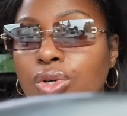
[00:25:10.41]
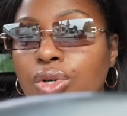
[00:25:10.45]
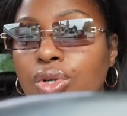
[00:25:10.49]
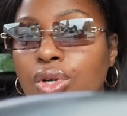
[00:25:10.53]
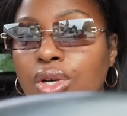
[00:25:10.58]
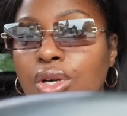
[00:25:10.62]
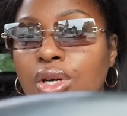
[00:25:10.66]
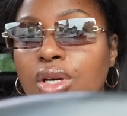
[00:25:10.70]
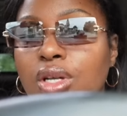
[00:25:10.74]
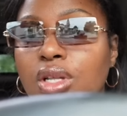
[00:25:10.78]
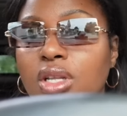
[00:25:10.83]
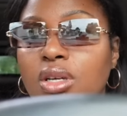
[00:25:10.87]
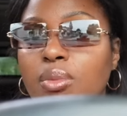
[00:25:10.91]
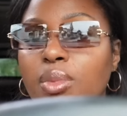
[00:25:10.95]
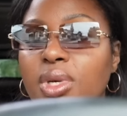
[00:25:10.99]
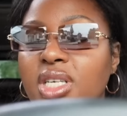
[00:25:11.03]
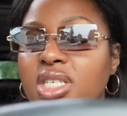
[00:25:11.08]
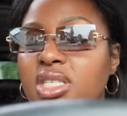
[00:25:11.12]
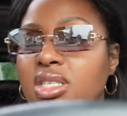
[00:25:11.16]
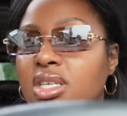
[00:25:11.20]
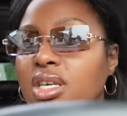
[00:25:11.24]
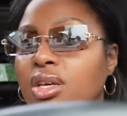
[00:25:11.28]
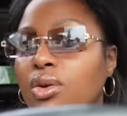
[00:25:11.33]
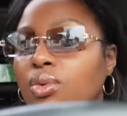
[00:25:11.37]
Let
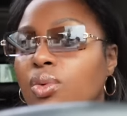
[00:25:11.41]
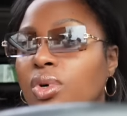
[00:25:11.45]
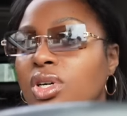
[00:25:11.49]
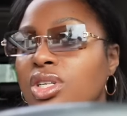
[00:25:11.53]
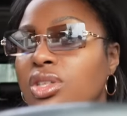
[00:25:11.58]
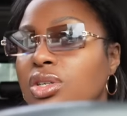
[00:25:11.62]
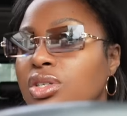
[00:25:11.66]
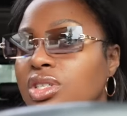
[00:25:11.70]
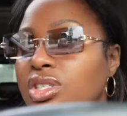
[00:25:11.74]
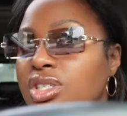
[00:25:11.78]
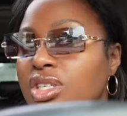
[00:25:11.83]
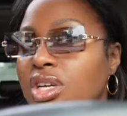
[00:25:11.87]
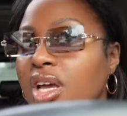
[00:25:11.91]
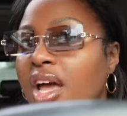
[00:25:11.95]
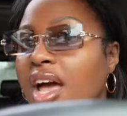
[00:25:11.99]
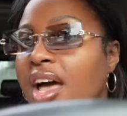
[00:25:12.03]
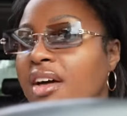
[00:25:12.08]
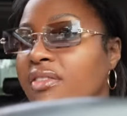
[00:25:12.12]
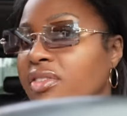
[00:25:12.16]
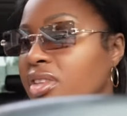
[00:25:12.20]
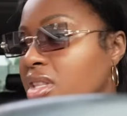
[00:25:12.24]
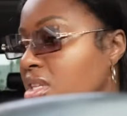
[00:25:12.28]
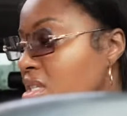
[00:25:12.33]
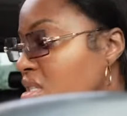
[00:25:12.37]
me see, what does she
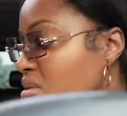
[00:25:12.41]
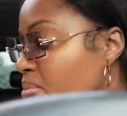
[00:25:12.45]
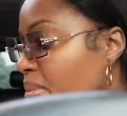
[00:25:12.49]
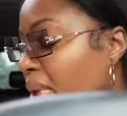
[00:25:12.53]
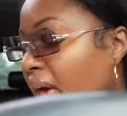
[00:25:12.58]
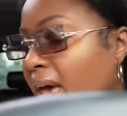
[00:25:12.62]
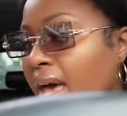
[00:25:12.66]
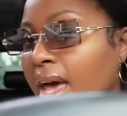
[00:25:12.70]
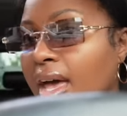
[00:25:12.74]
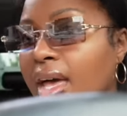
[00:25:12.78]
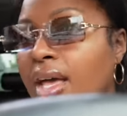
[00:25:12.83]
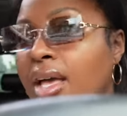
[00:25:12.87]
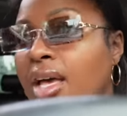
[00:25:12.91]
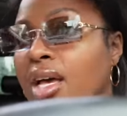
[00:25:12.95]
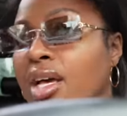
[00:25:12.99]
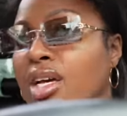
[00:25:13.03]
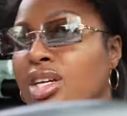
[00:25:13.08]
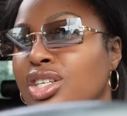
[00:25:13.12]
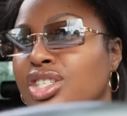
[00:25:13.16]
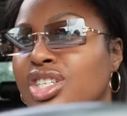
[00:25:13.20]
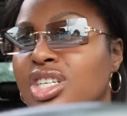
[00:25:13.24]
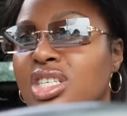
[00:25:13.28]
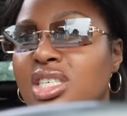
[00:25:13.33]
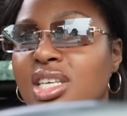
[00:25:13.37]
have in this
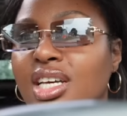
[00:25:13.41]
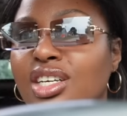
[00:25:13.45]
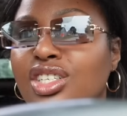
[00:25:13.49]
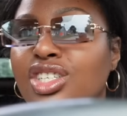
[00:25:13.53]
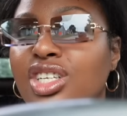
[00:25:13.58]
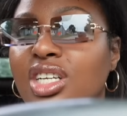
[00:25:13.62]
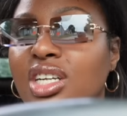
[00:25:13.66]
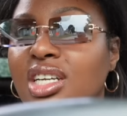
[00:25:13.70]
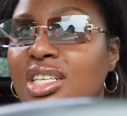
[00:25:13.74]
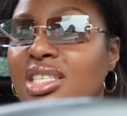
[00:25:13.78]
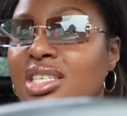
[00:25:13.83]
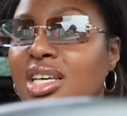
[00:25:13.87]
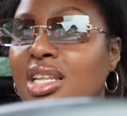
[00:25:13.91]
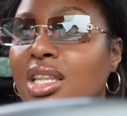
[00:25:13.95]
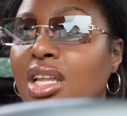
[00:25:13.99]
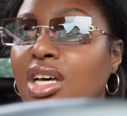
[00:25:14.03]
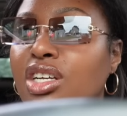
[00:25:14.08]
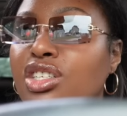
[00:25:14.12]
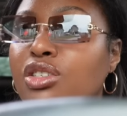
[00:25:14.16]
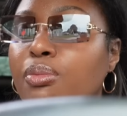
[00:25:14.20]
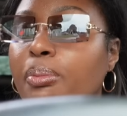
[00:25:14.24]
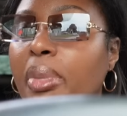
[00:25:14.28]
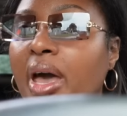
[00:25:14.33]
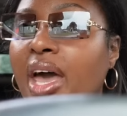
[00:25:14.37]
bag? She says she needs a
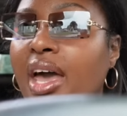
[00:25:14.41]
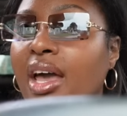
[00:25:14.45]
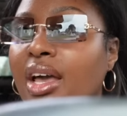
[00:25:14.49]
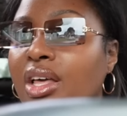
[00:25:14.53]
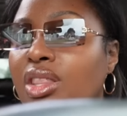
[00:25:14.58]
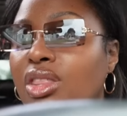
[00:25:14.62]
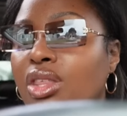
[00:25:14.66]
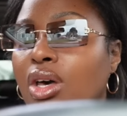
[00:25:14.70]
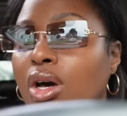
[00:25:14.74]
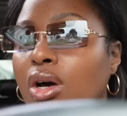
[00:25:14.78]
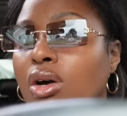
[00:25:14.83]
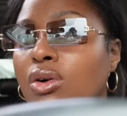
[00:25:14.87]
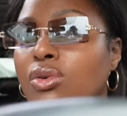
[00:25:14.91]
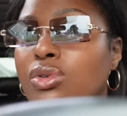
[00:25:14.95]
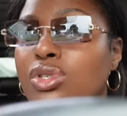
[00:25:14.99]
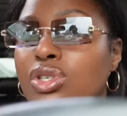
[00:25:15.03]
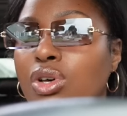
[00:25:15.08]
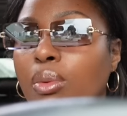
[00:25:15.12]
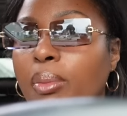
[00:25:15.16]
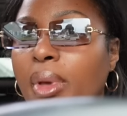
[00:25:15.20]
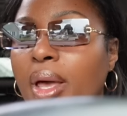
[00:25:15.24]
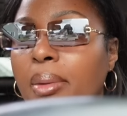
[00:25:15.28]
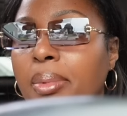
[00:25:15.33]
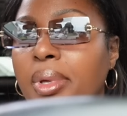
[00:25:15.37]
lunch bag though,
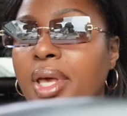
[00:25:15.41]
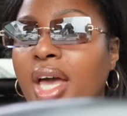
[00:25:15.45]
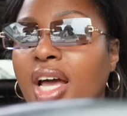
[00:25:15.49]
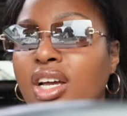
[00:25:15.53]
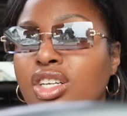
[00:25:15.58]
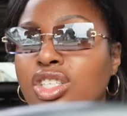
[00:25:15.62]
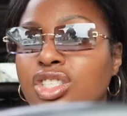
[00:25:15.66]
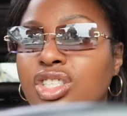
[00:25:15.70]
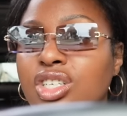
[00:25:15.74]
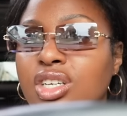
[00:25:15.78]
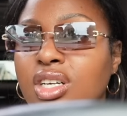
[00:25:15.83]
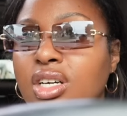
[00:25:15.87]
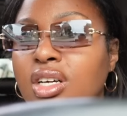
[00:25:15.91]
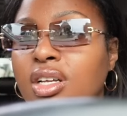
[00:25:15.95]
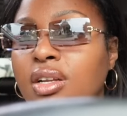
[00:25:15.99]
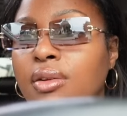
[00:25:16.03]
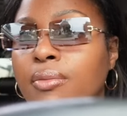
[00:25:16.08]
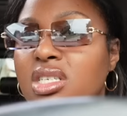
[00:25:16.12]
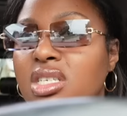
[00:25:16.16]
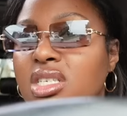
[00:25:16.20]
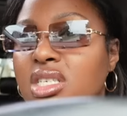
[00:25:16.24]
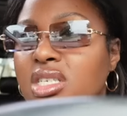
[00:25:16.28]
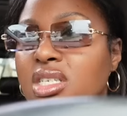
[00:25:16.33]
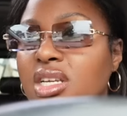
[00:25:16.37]
so maybe I
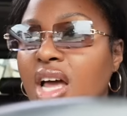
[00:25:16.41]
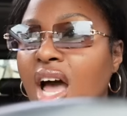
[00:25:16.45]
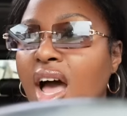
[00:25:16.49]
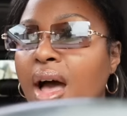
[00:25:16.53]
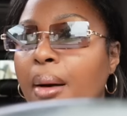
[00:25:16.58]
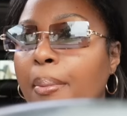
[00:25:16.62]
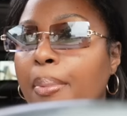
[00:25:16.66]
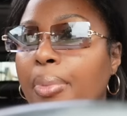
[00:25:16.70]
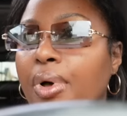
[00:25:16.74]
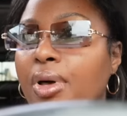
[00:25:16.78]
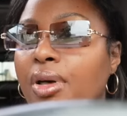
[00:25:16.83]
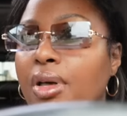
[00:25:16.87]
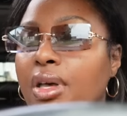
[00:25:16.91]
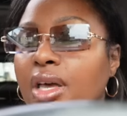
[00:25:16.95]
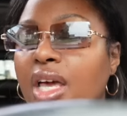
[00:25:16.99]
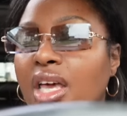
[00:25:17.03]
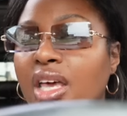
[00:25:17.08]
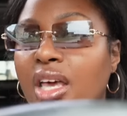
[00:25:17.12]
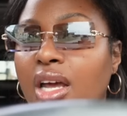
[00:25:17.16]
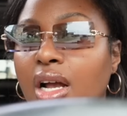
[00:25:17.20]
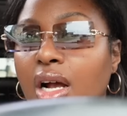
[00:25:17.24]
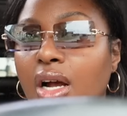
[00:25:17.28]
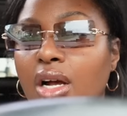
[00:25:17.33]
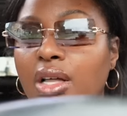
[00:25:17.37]
should stop
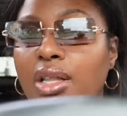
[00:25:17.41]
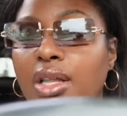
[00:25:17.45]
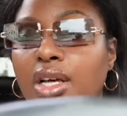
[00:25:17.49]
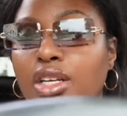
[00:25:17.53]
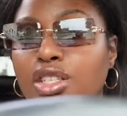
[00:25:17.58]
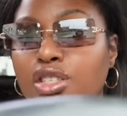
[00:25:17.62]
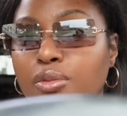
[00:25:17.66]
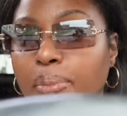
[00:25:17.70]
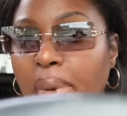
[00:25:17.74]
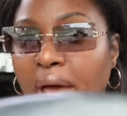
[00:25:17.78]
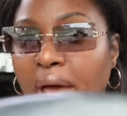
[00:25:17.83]
and get her a lunch